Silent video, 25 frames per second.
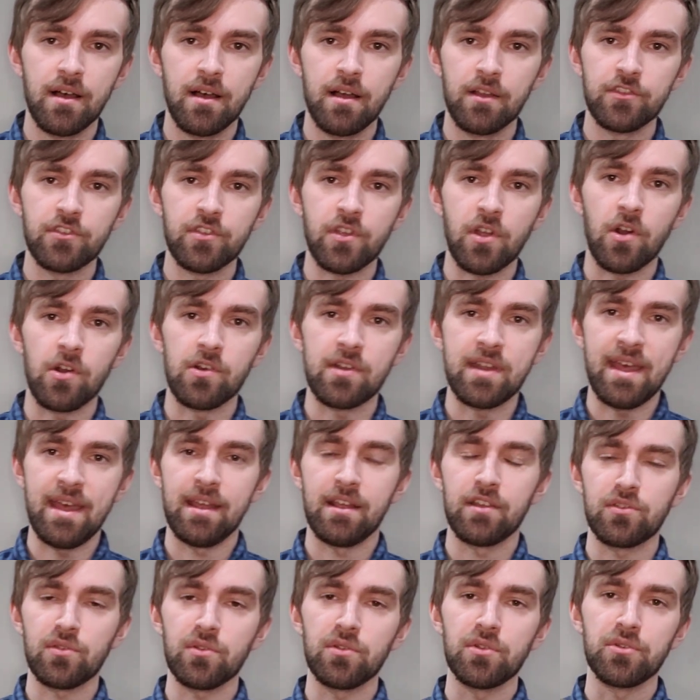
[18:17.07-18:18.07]
Scar tang
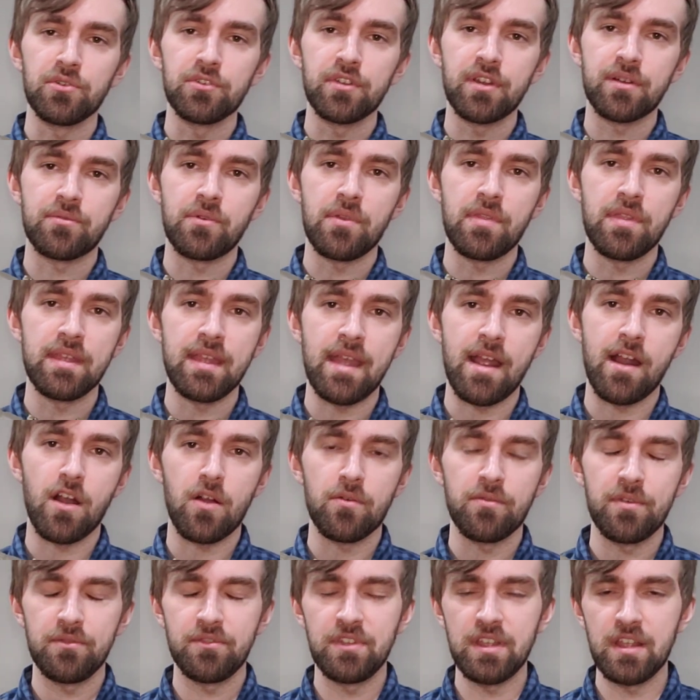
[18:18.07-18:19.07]
is a little different than the
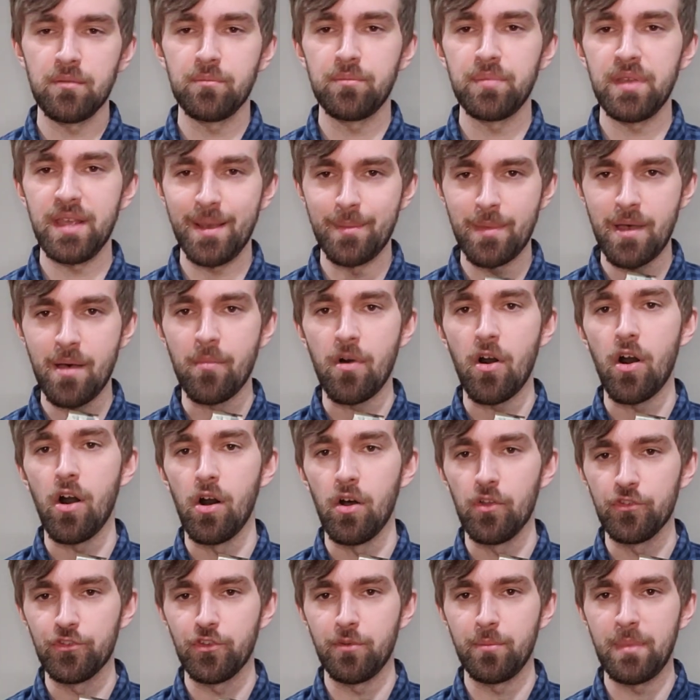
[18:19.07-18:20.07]
Air 15. PMM
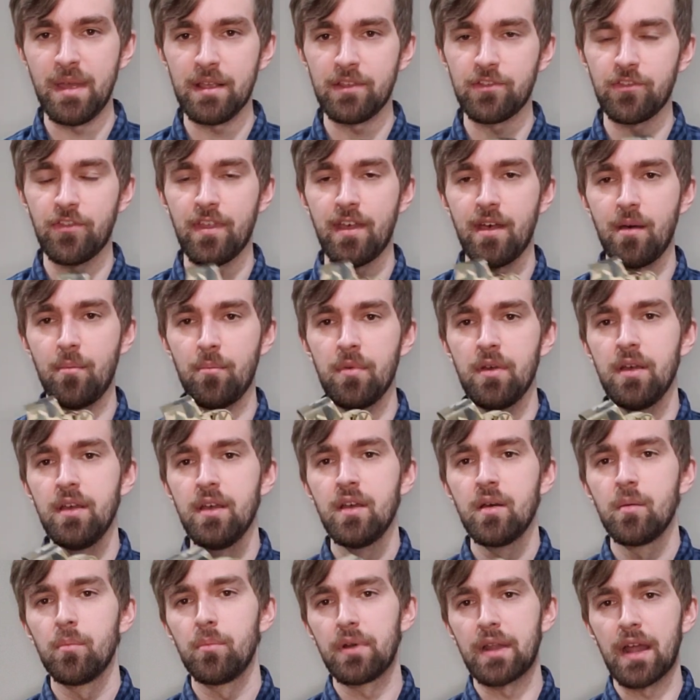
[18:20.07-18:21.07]
also makes them,
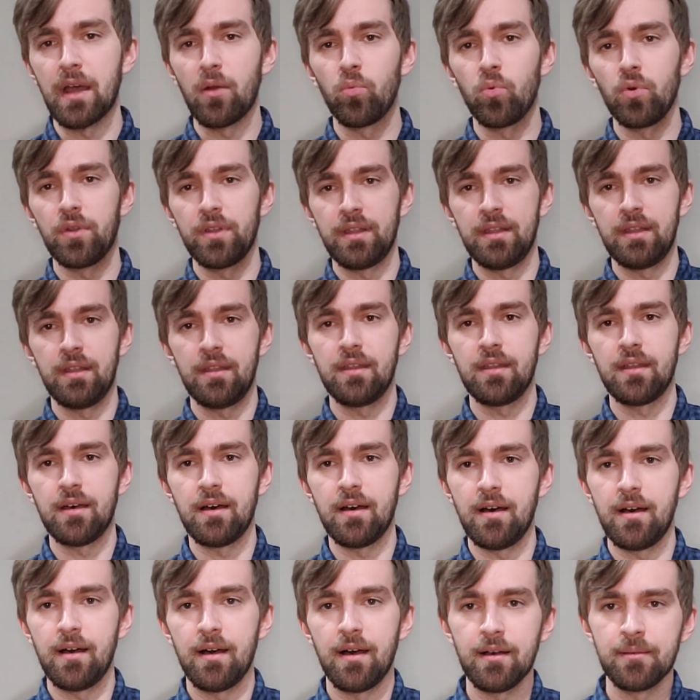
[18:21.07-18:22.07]
but I wouldn't
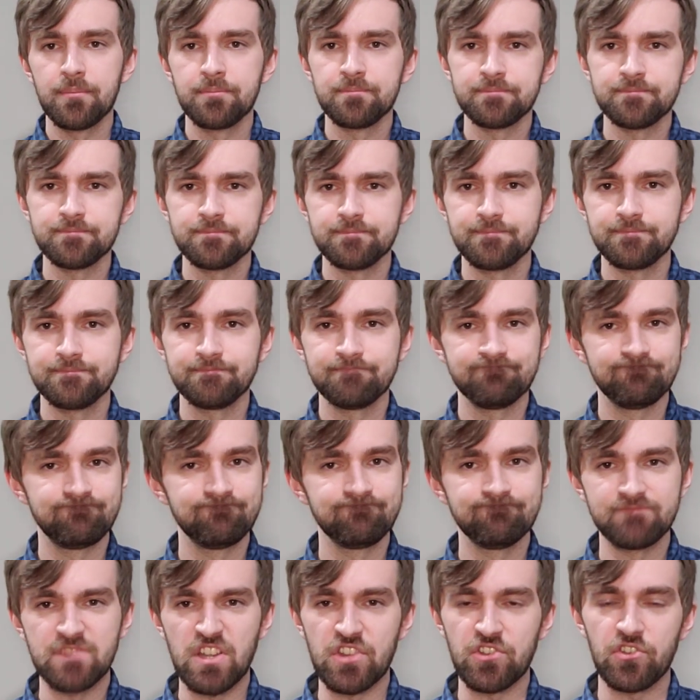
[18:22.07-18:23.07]

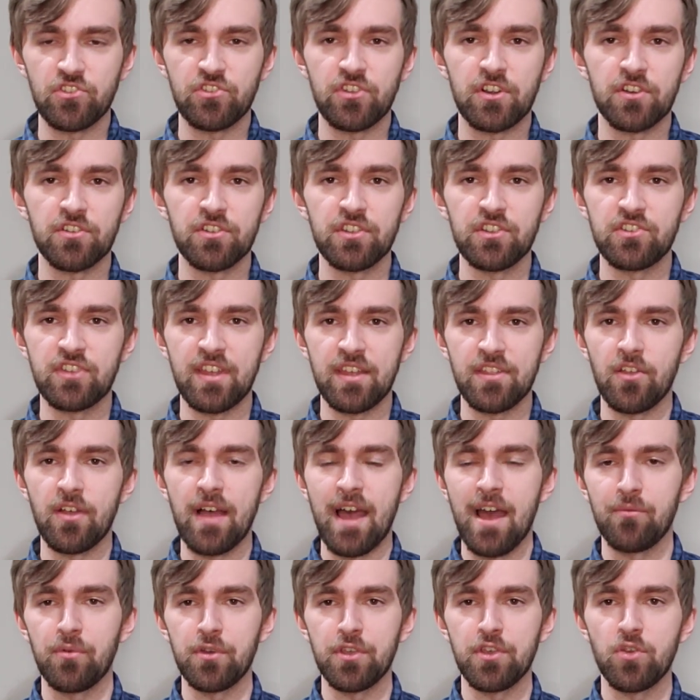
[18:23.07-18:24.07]
necessarily say they'll
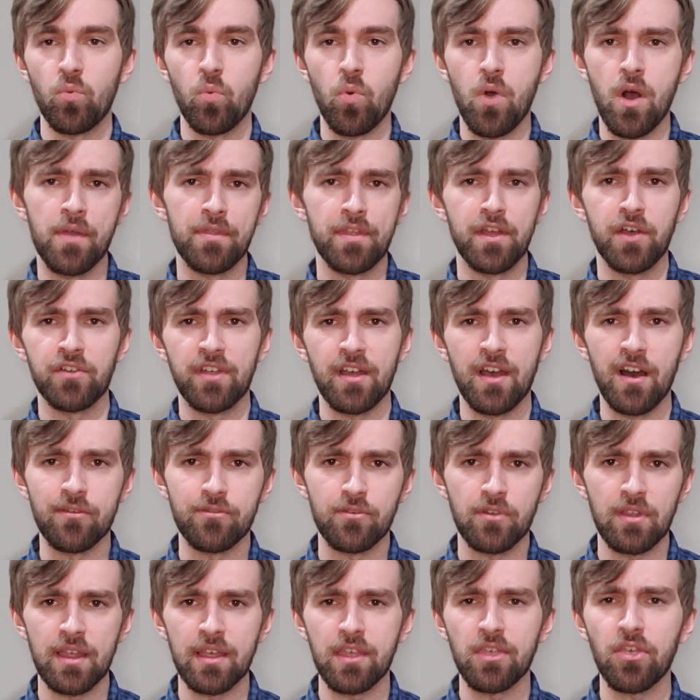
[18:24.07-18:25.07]
have what you want. They only
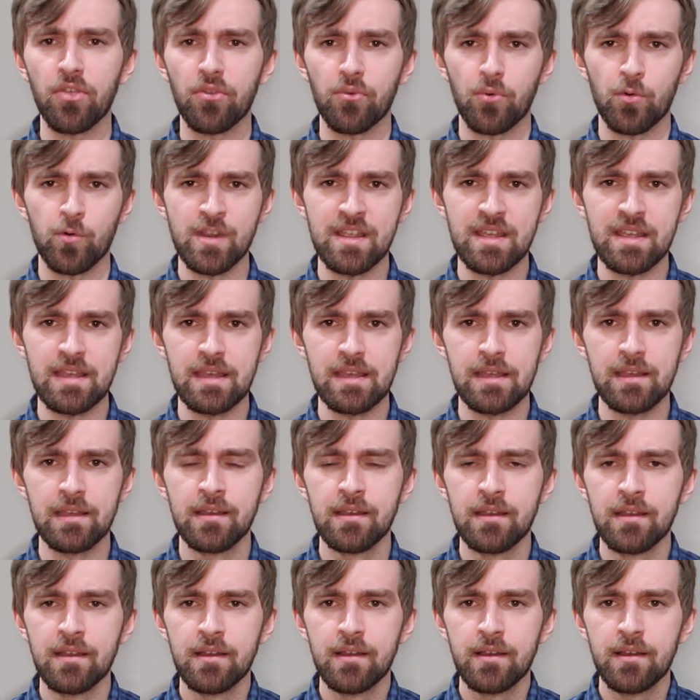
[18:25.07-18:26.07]
offer like 3
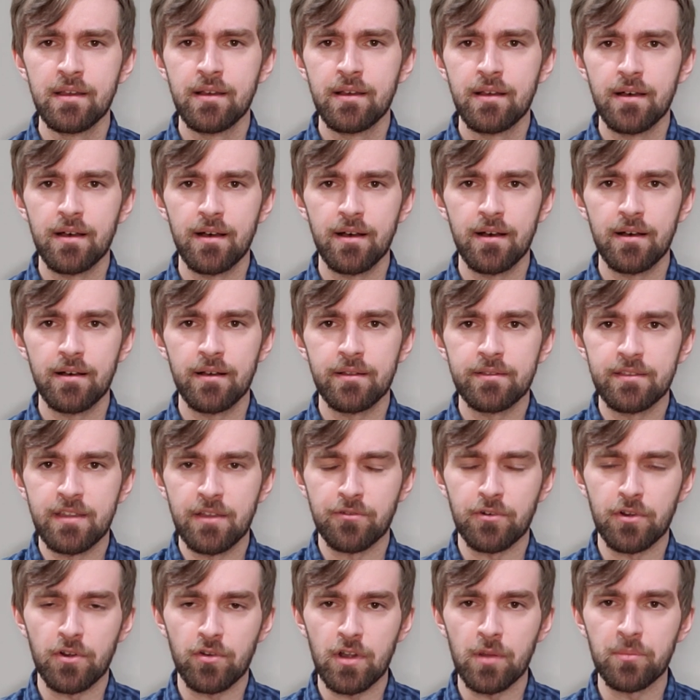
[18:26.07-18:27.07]

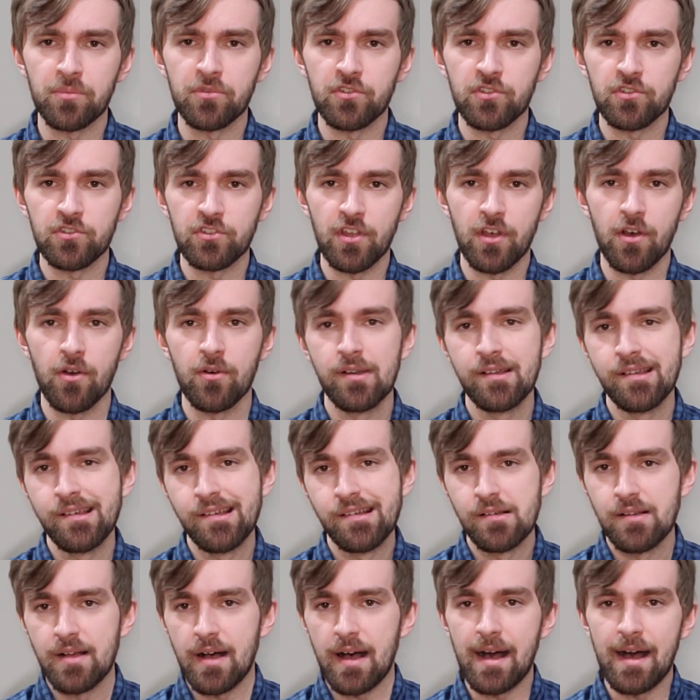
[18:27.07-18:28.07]
different grips, so
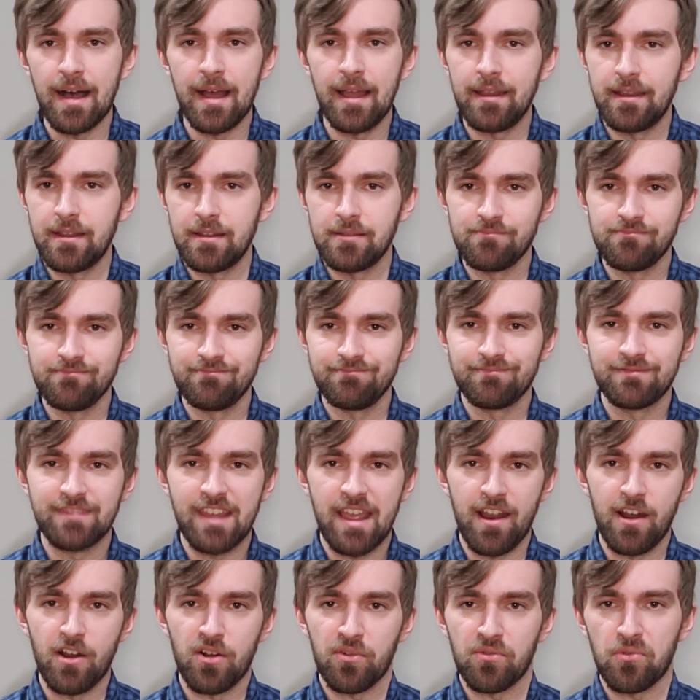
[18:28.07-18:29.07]
I didn't
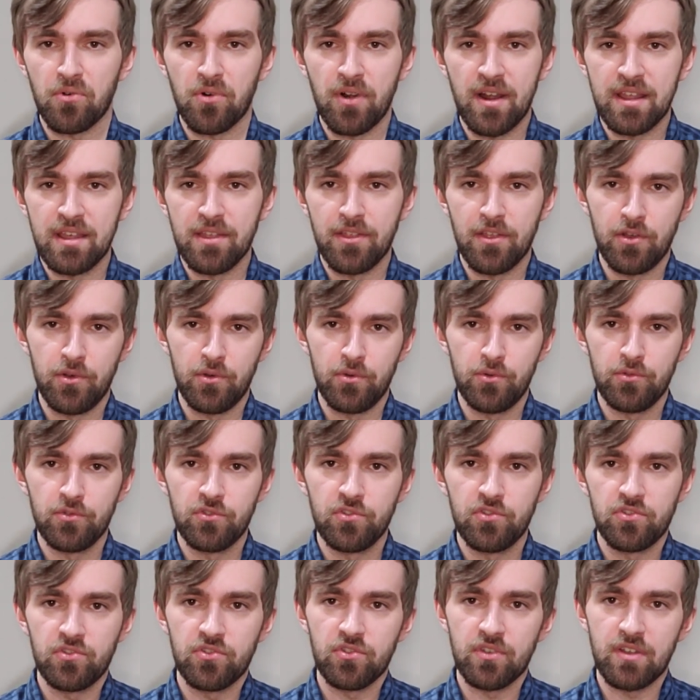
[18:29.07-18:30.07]
care for any of
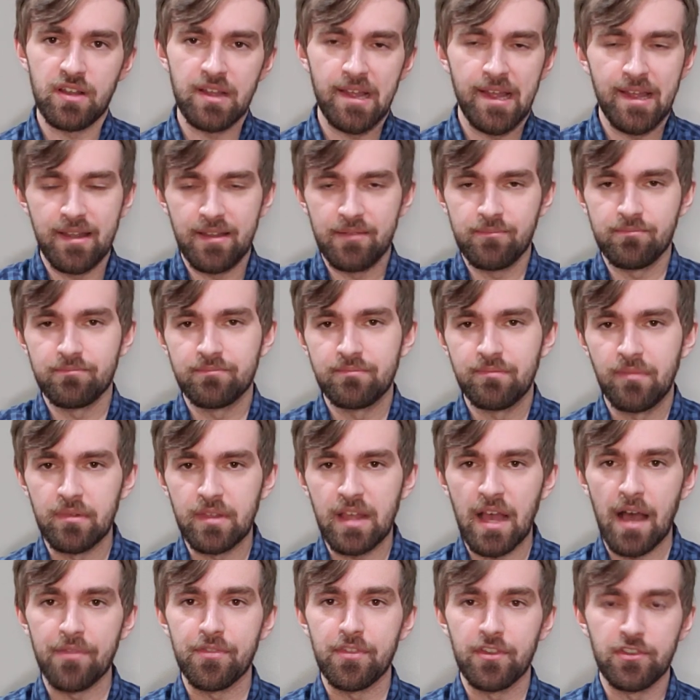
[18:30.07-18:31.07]
those and
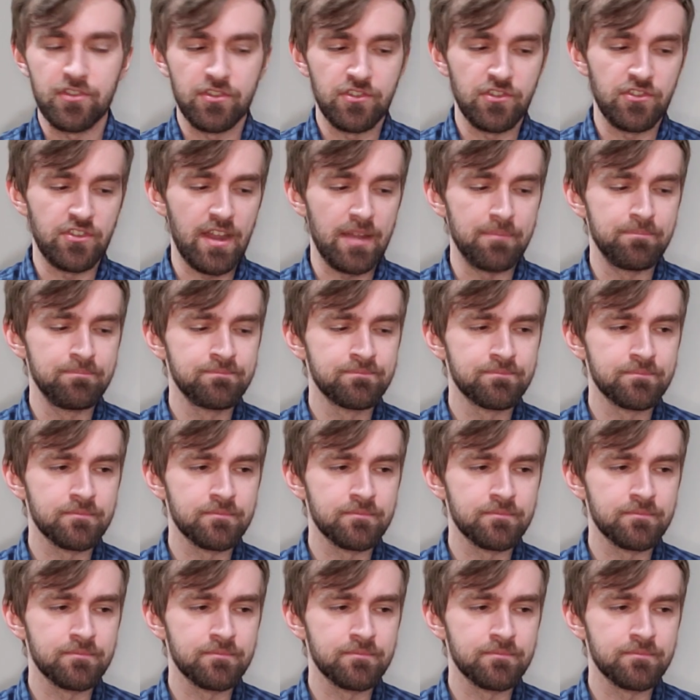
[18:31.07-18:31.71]
got this instead.